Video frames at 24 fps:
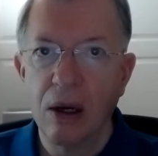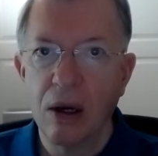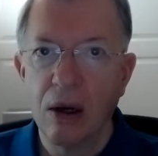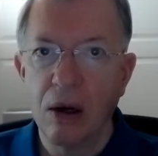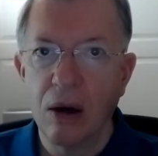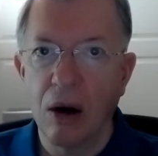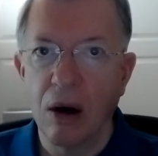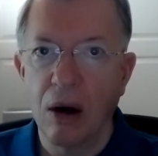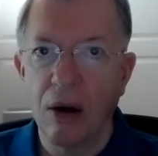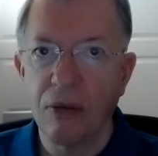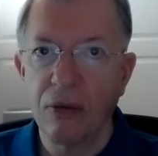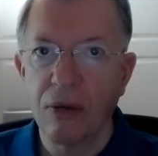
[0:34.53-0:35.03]

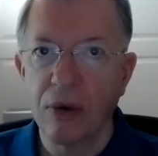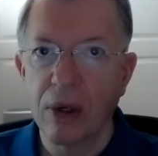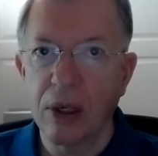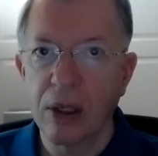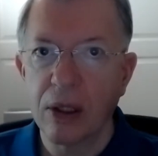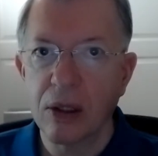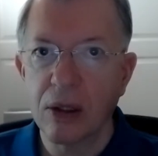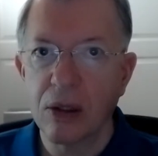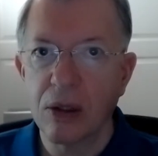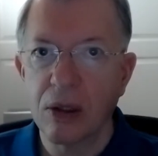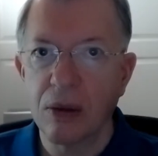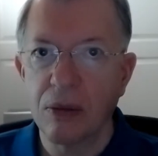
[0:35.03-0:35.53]

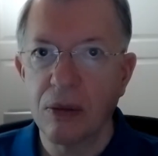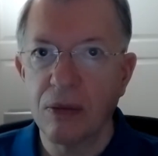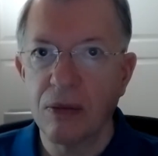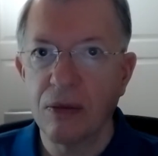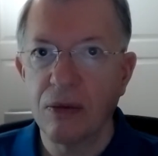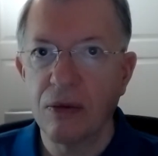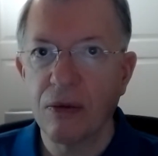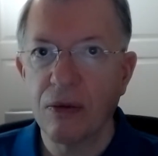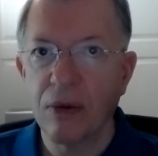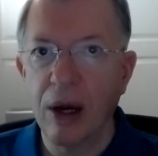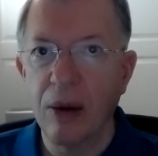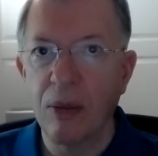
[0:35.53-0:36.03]
offering some
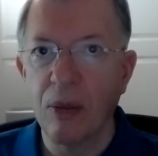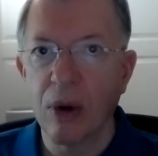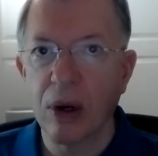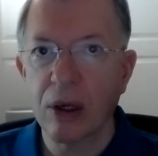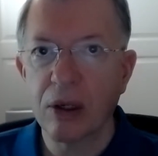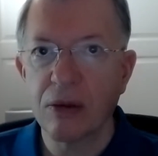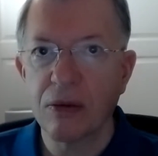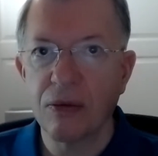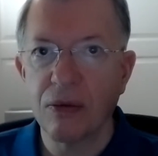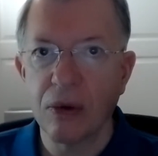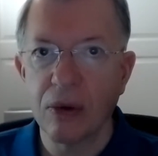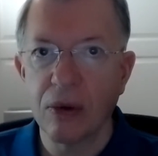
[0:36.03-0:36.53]

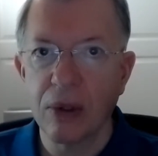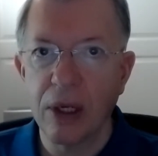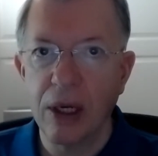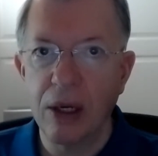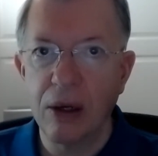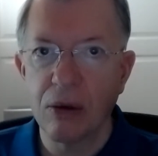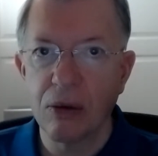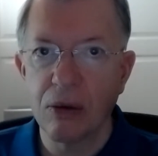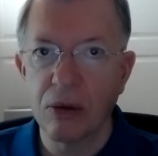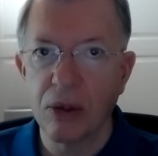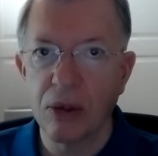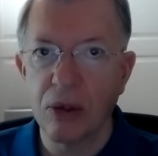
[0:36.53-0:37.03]
frameworks for
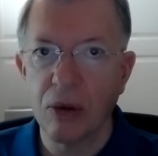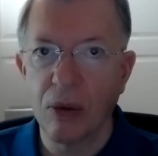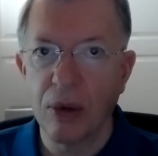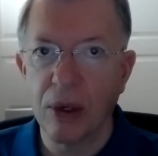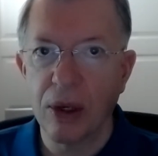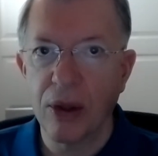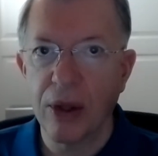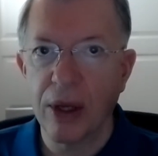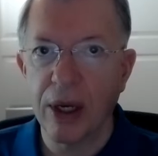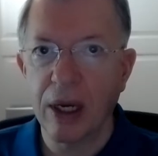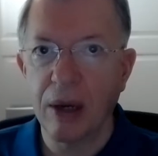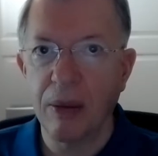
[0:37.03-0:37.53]
leaders who want
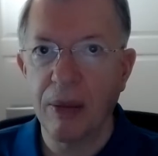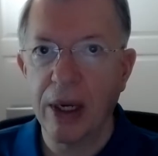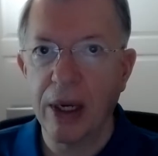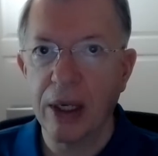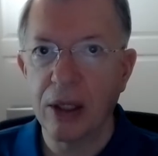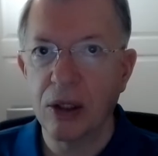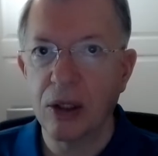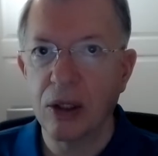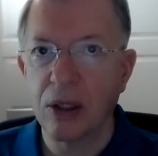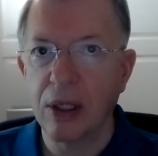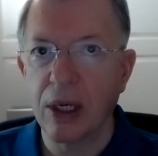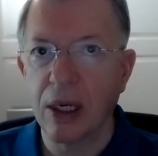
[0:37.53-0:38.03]
to think
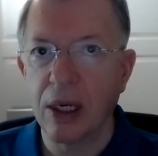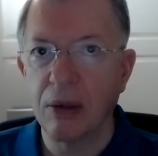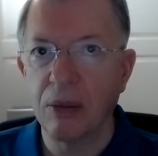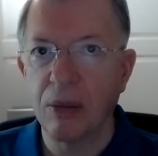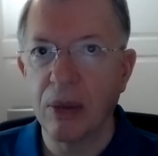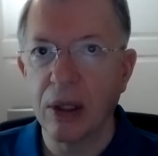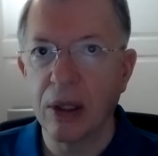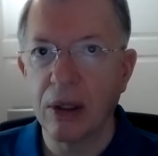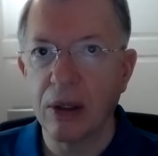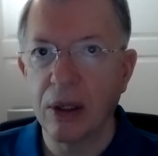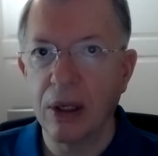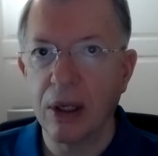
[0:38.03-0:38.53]
about
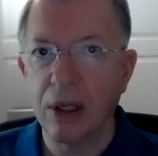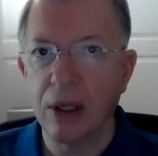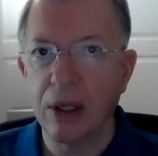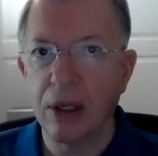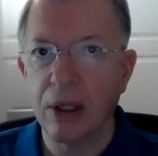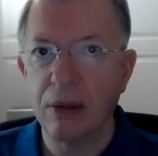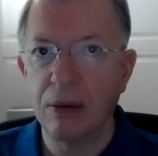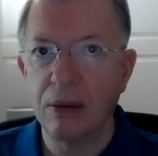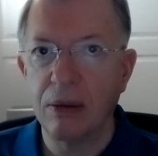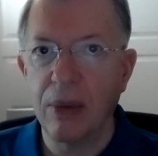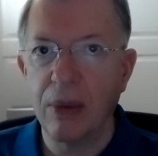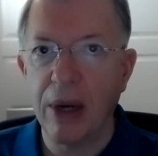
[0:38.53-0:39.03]
sustainability
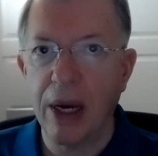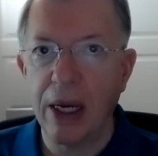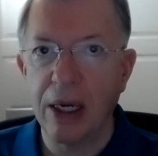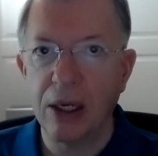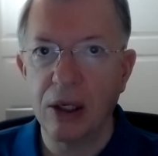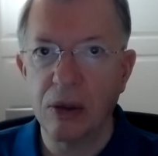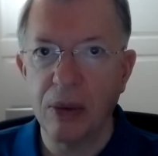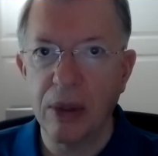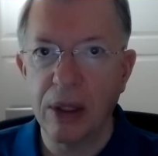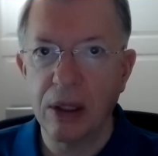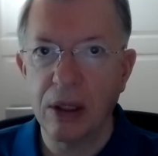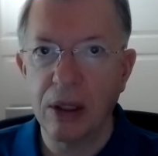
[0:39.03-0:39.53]
and
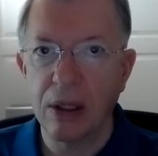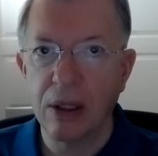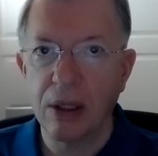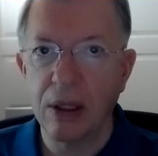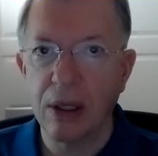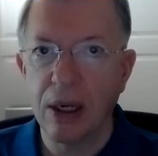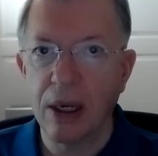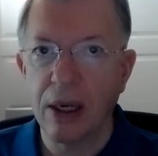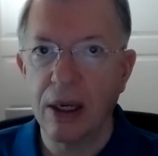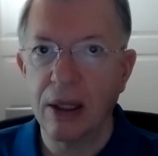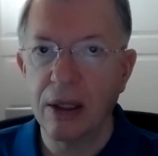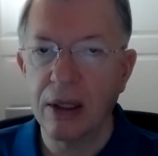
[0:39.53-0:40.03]
management
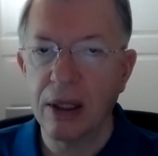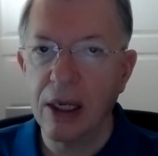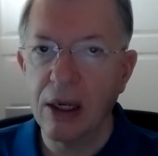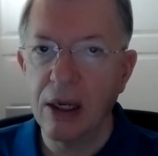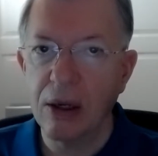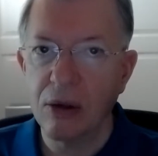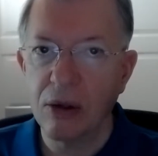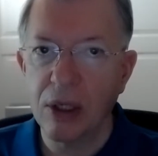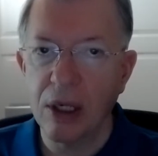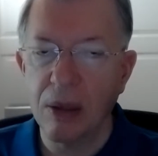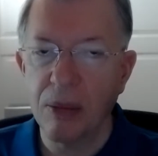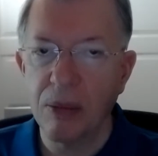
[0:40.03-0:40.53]
and
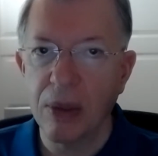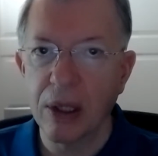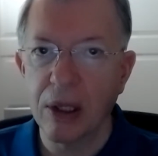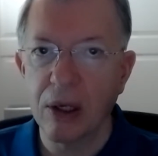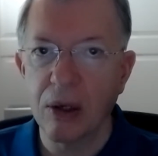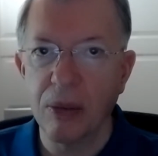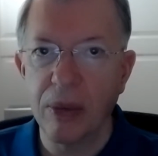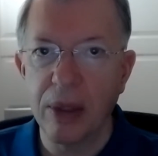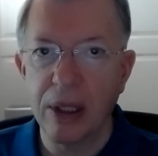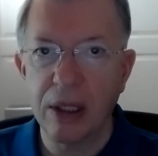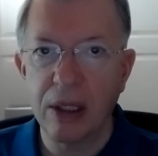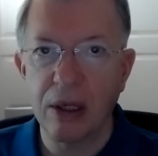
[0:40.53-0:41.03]
leadership a
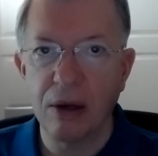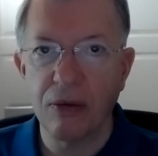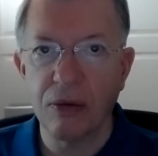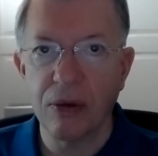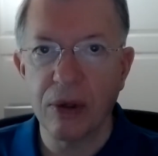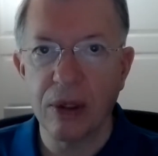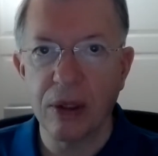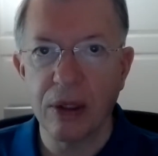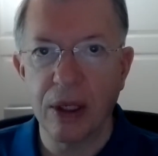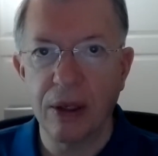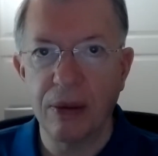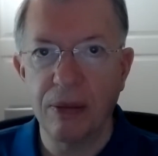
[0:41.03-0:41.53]
little bit
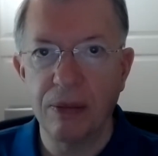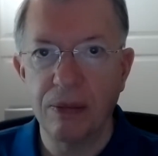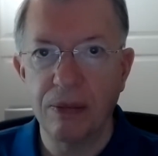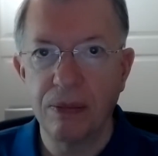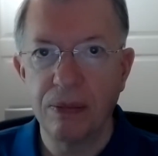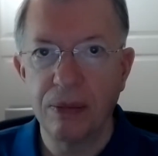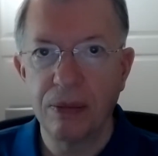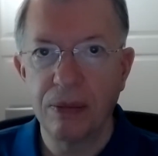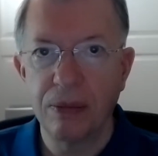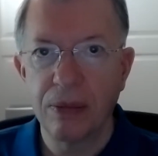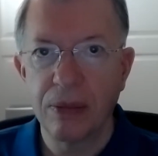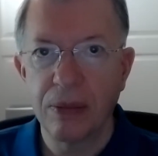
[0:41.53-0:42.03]
differently.
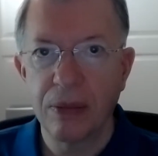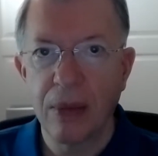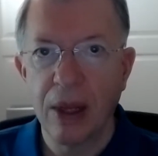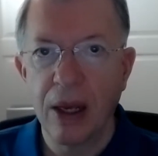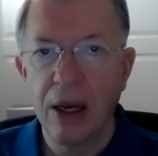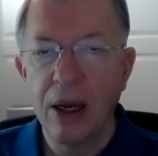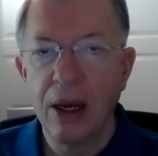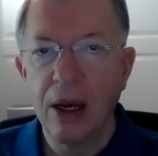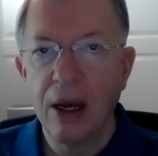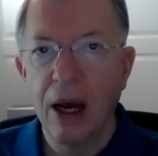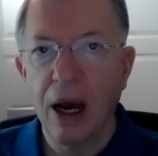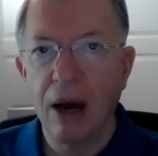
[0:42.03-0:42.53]

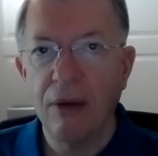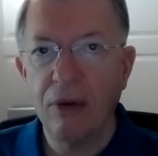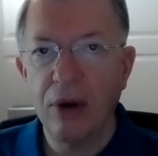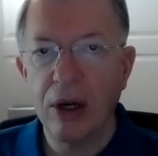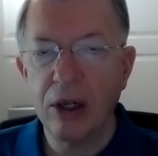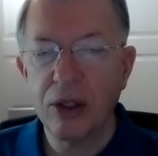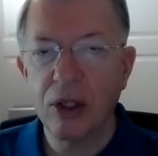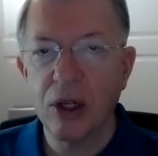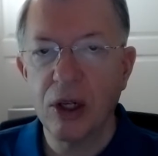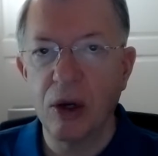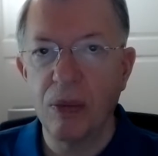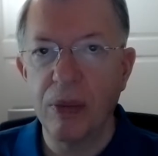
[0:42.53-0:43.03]
I've
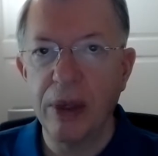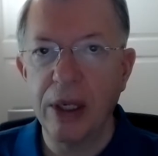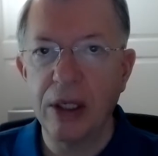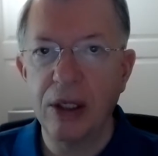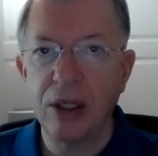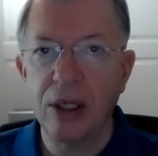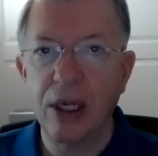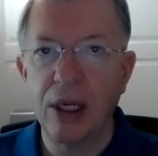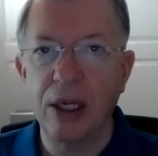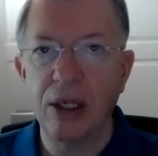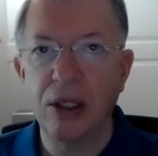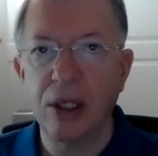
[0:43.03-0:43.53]
also been
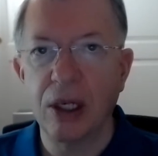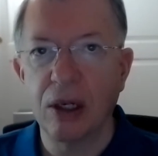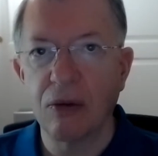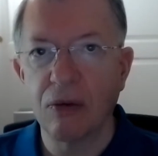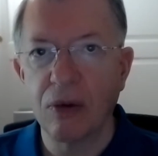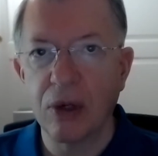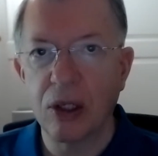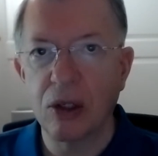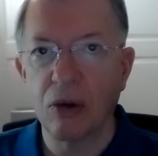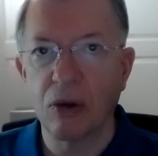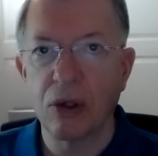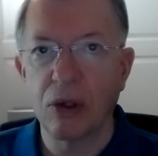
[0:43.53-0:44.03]
teaching
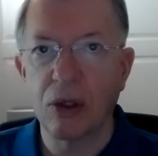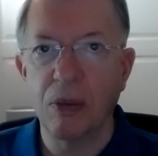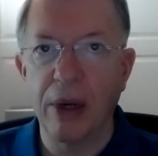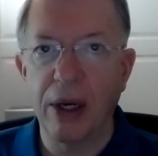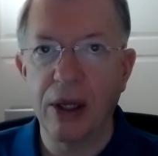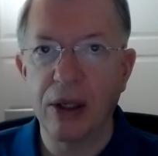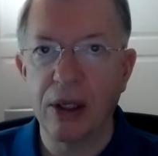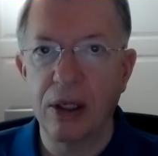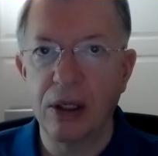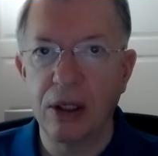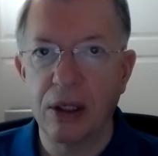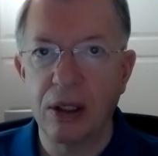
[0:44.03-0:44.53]
research
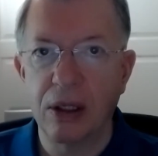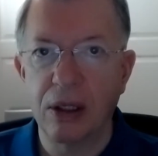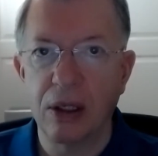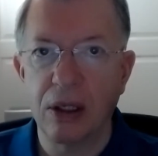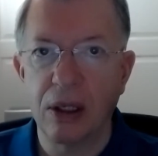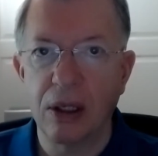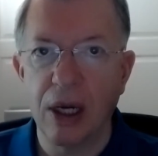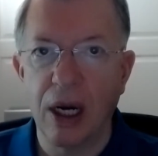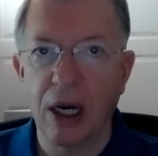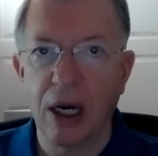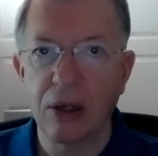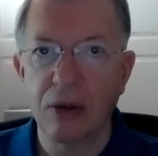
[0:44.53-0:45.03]
methods at the
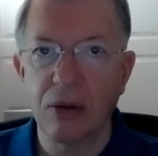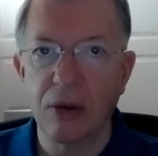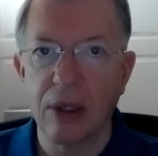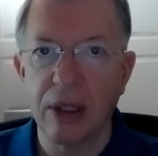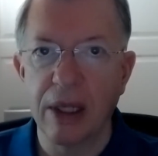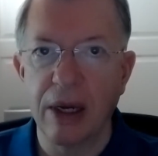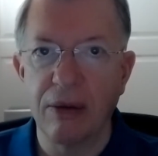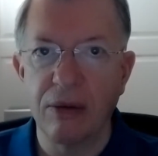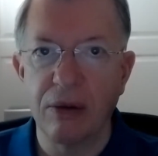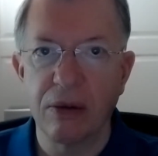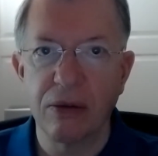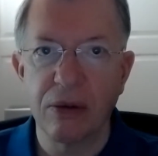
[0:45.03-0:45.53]
doctoral
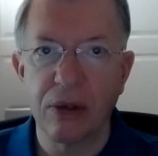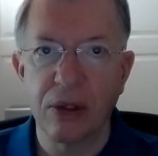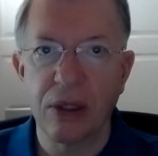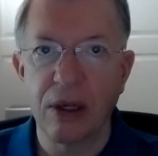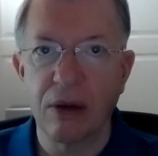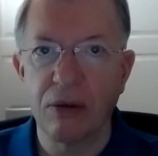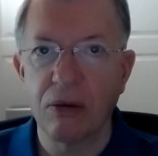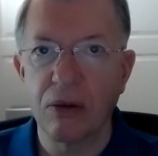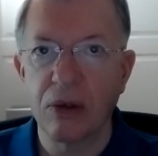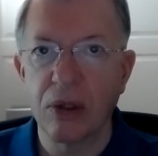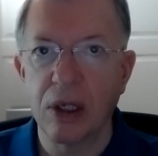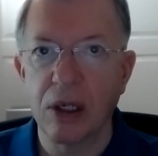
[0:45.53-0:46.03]
level for
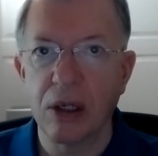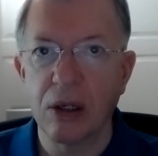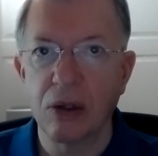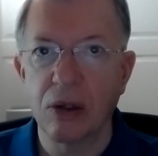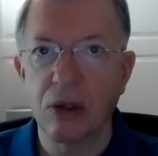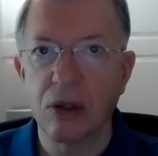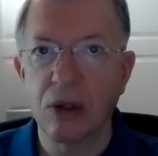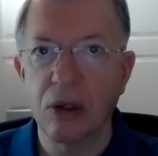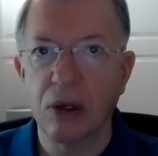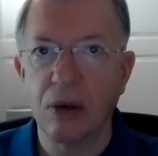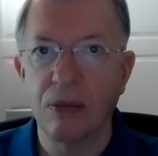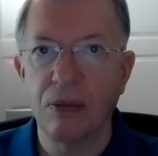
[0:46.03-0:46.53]
several
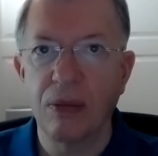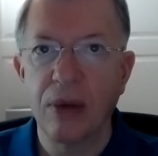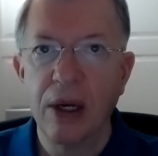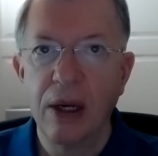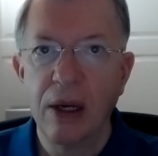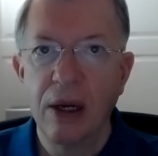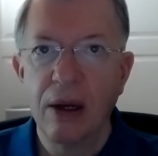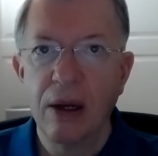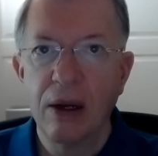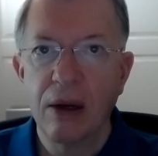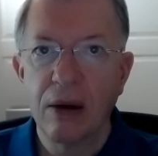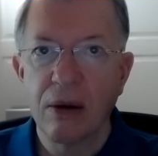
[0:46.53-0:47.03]
years, so I'm
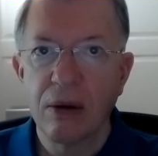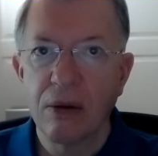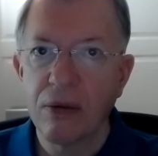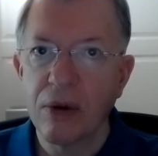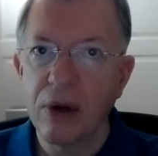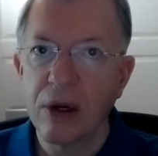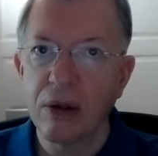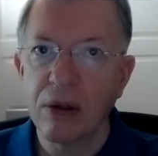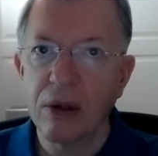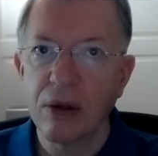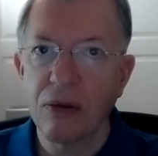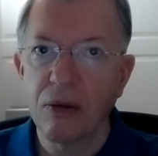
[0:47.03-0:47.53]

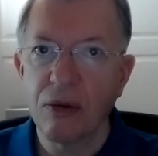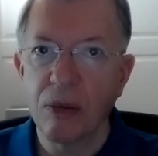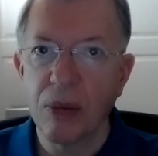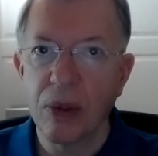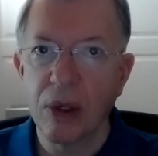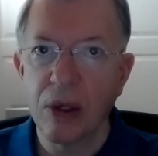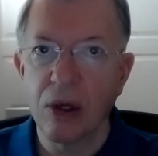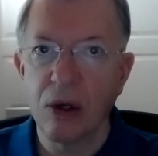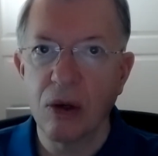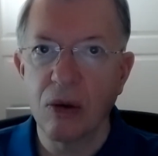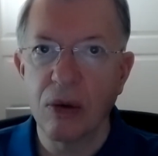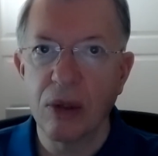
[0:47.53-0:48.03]
fairly
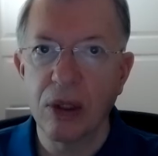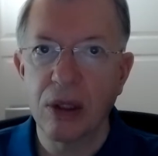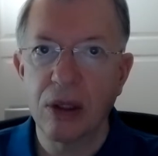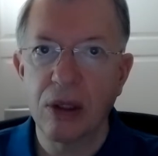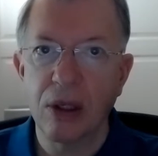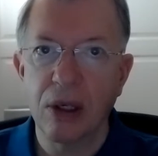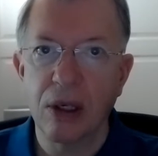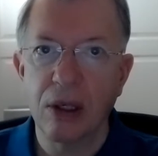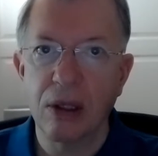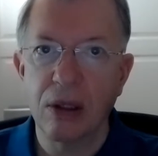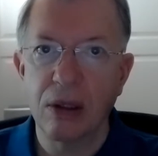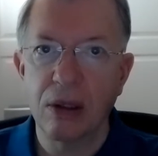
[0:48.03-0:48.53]
familiar with
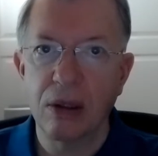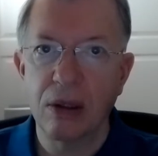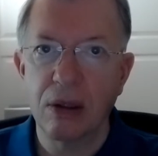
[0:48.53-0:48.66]
the